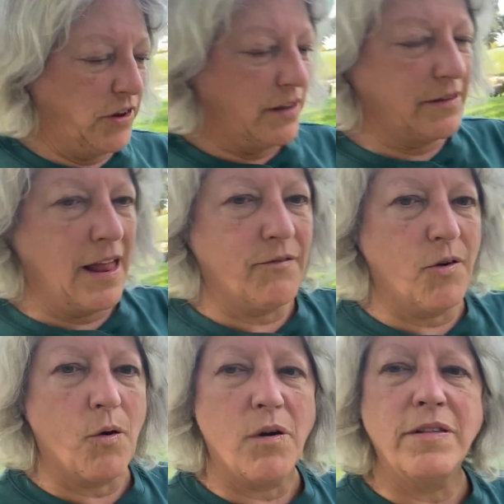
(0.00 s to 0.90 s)
doesn't have her
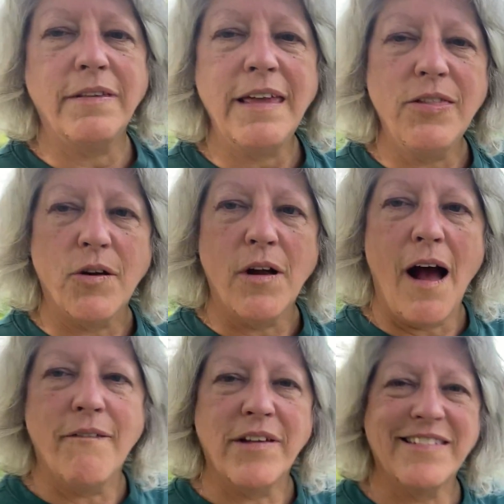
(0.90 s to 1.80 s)
horns either,
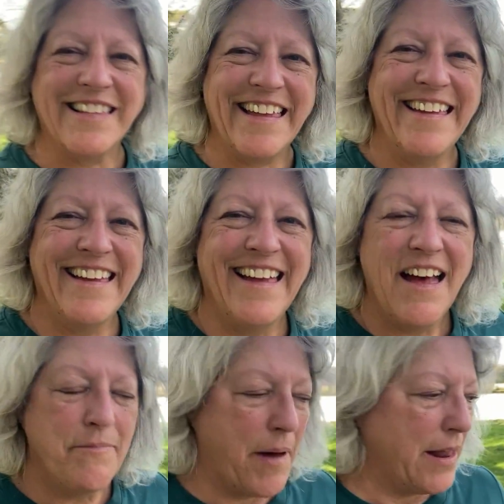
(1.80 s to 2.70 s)
obviously,
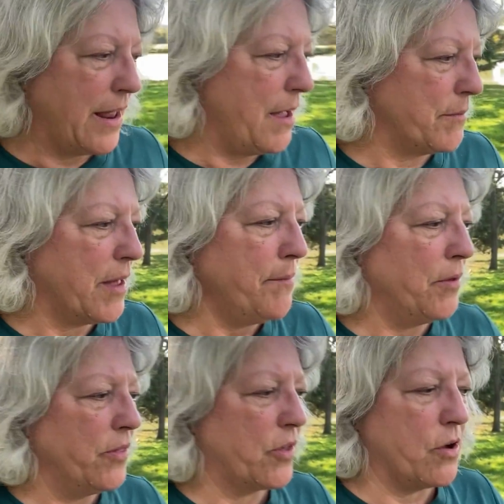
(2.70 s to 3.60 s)
but a couple
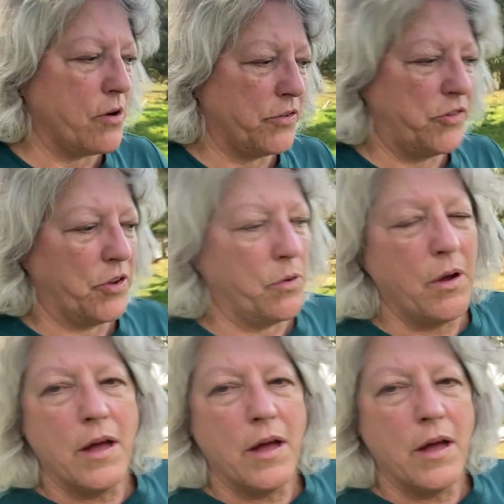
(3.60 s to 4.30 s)
of the girls do.